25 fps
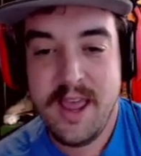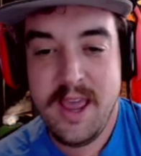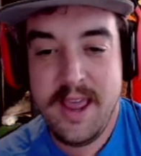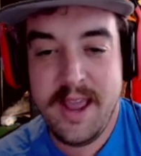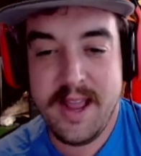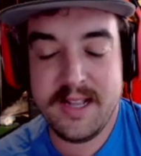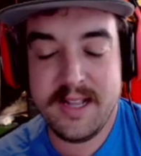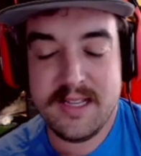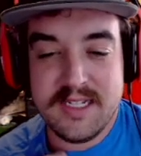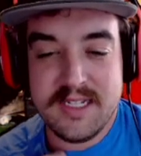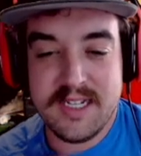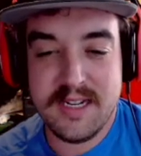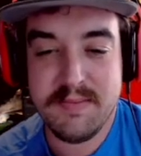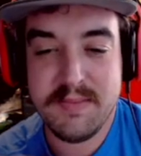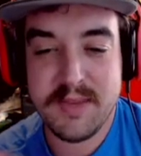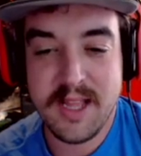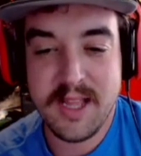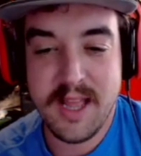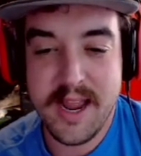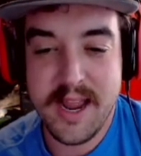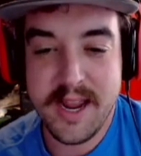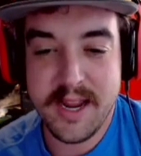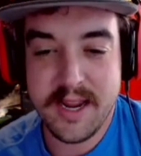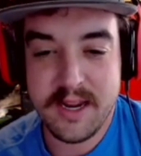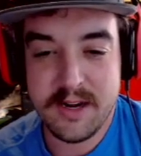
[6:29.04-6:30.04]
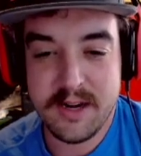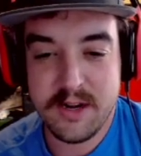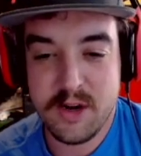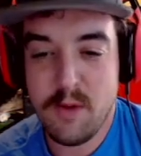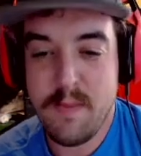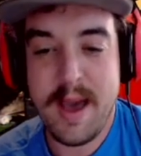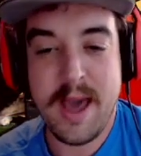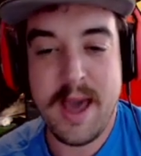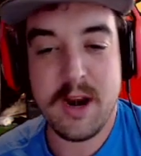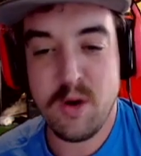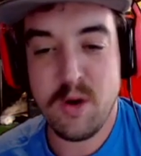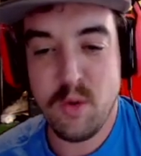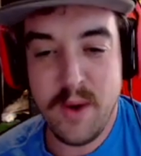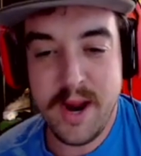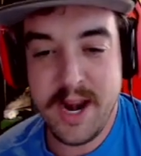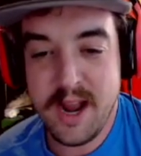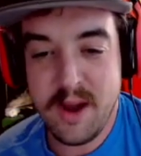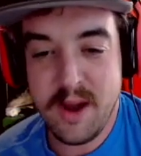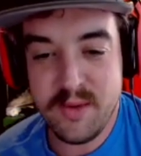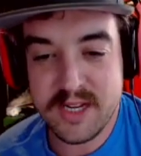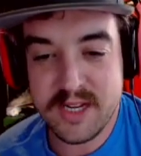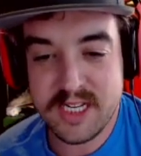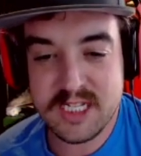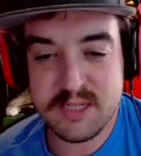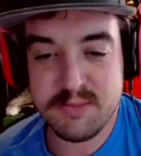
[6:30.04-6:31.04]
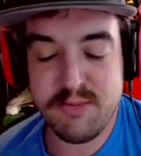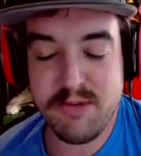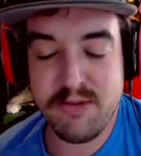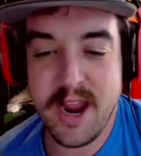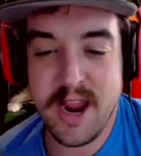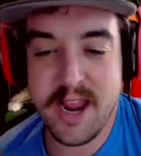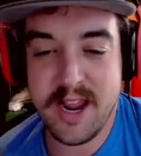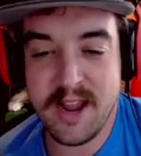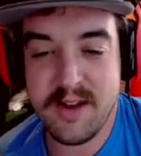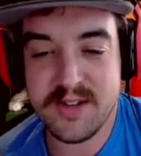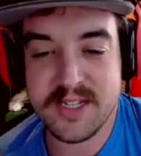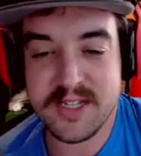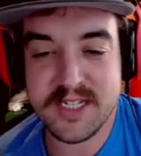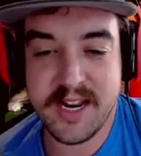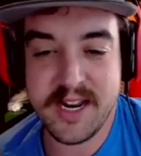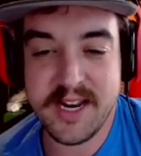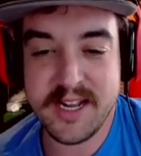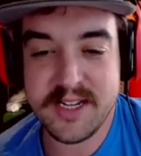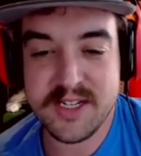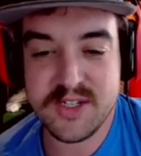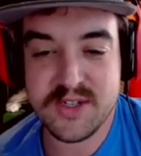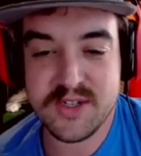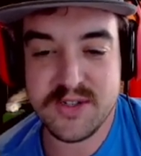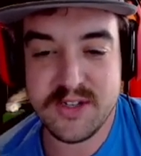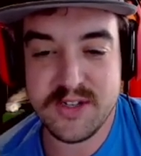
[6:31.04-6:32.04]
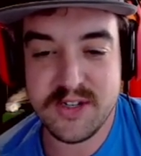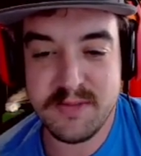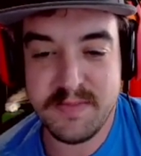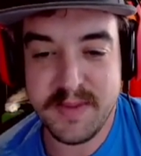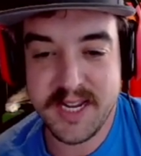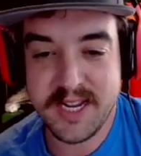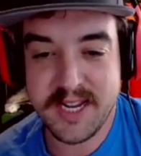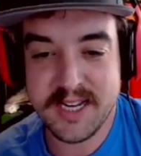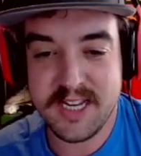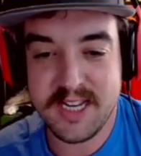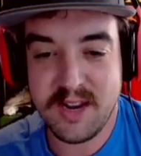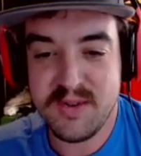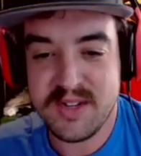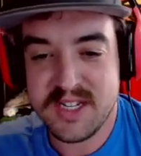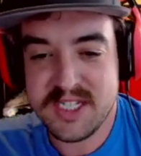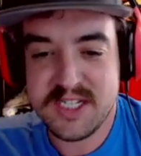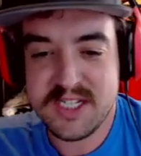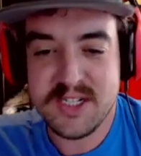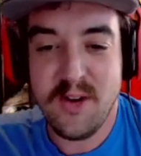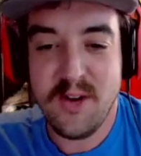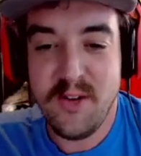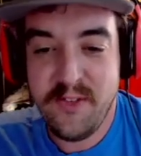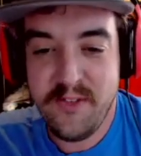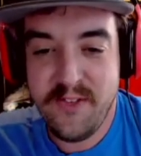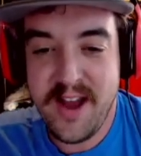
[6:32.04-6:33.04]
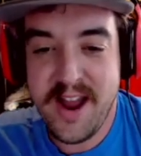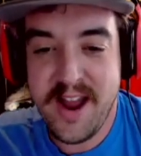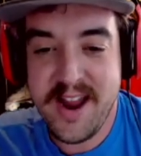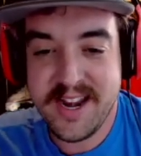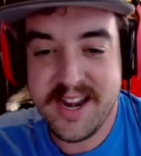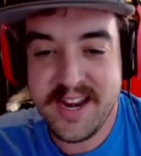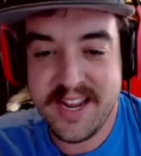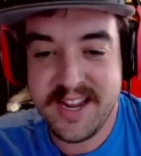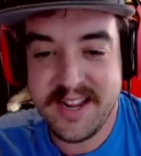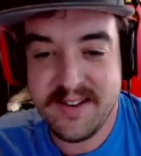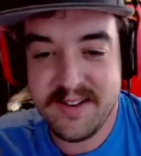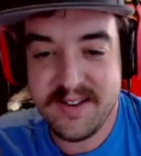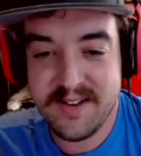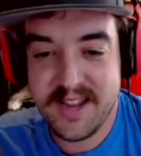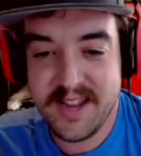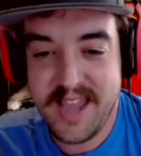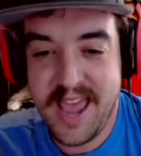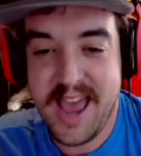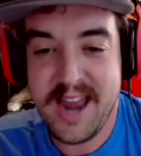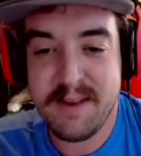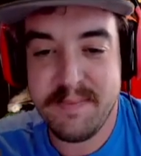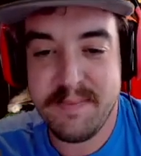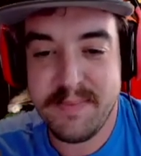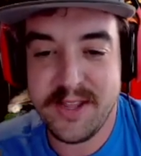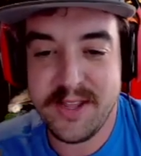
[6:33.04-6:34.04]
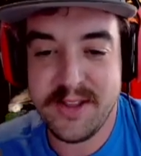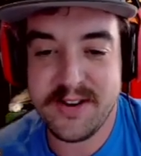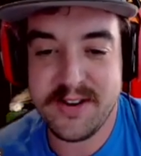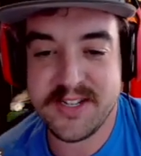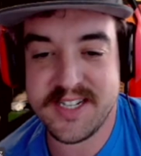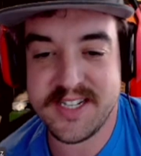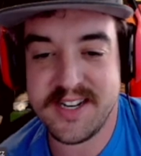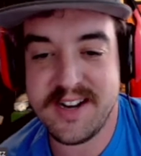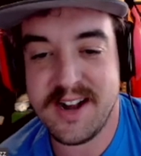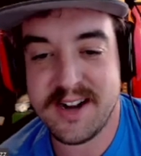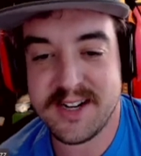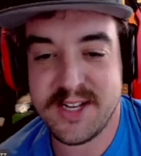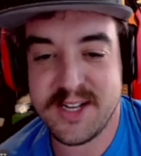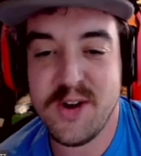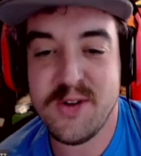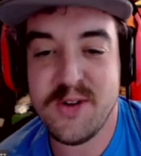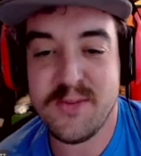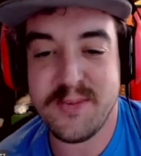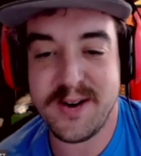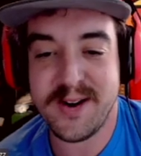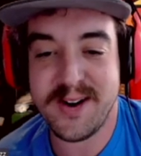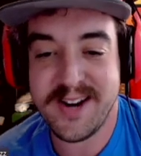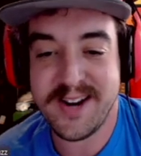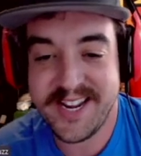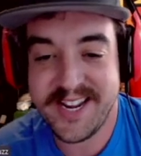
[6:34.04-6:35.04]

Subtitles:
it seemed like no matter when I was spraying, I was getting screwed because I was still finding caterpillars in October, you